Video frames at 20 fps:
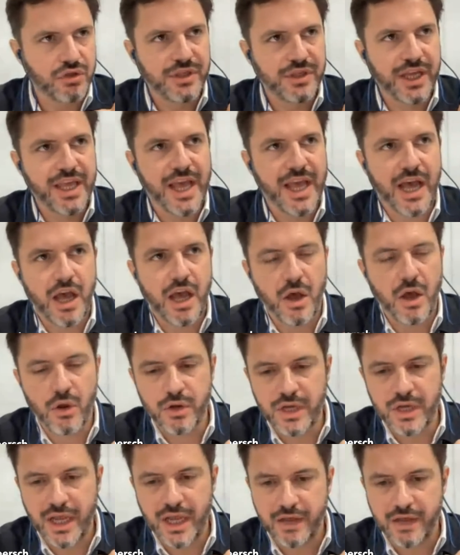today I
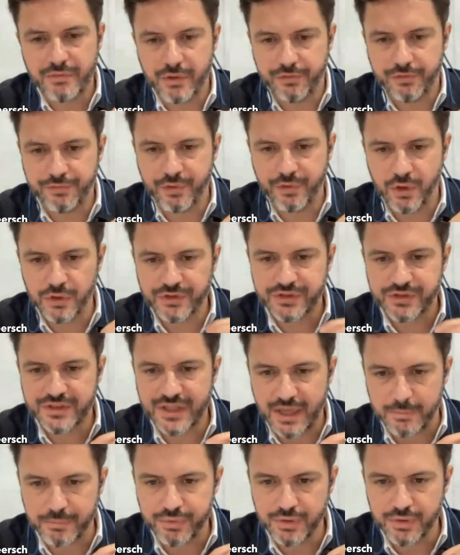only had the first
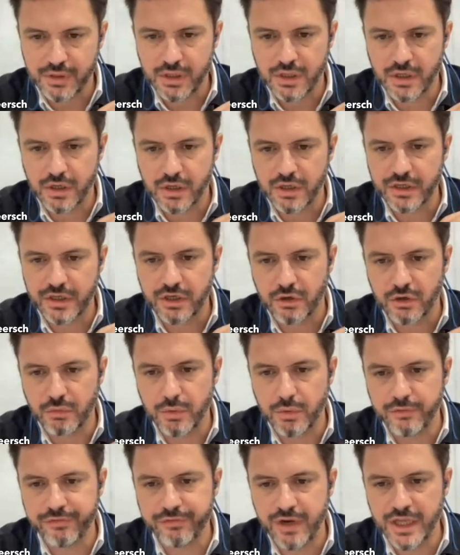step in our
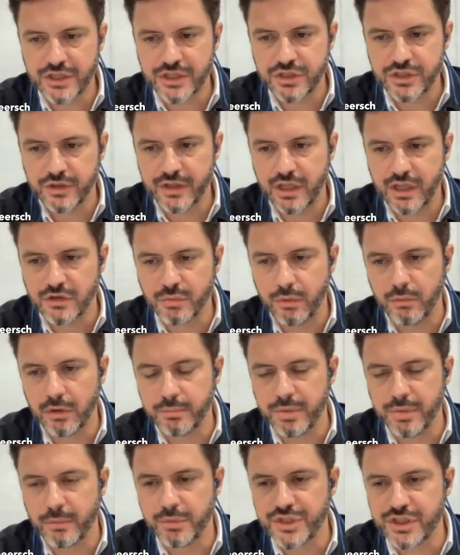reflection that we
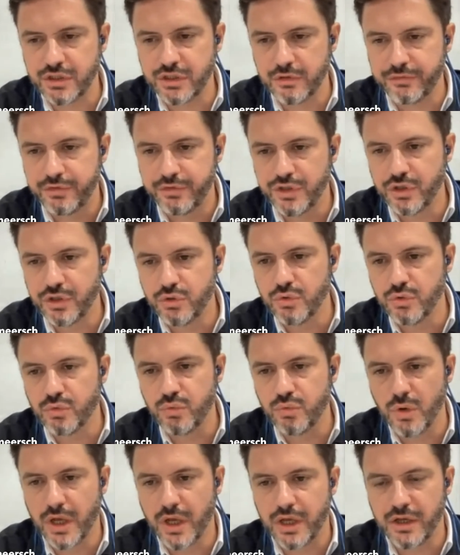will publish in a
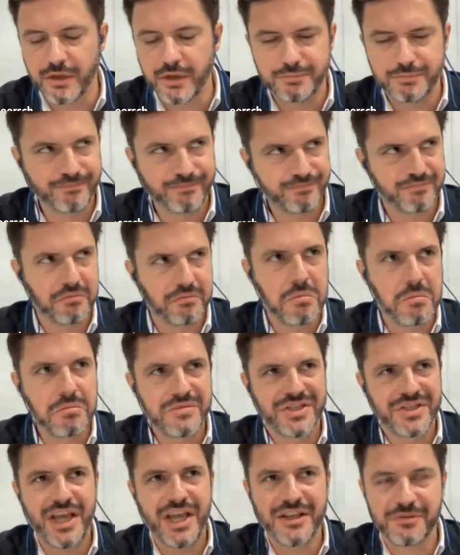few
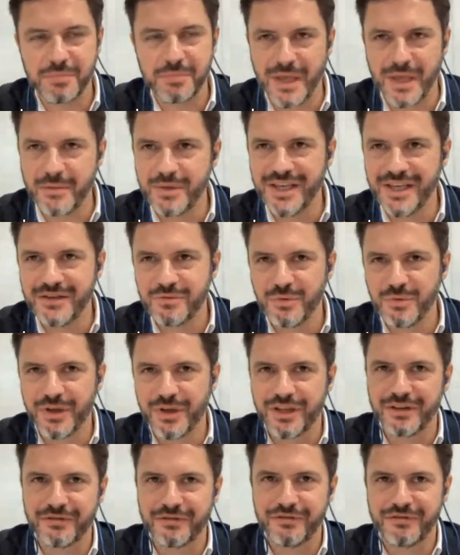days, maybe.
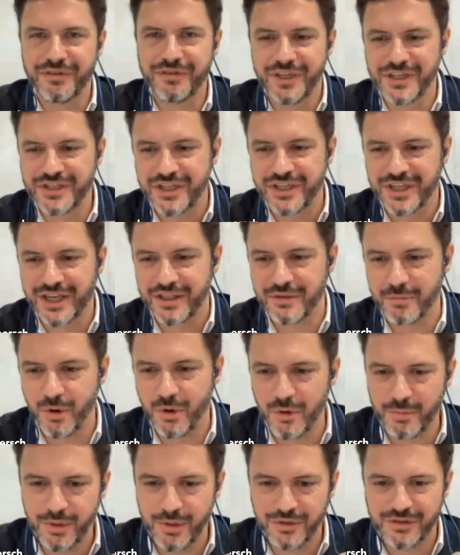We're finishing at the
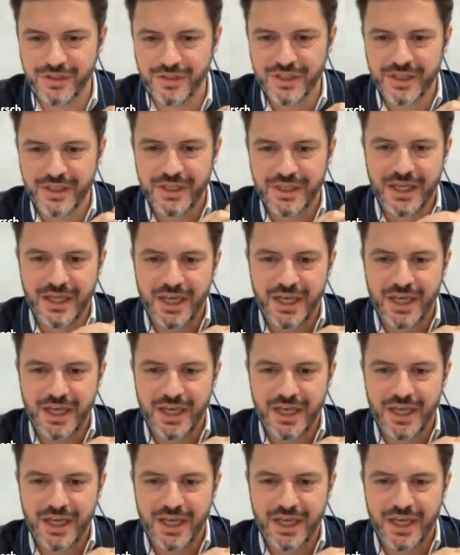moment,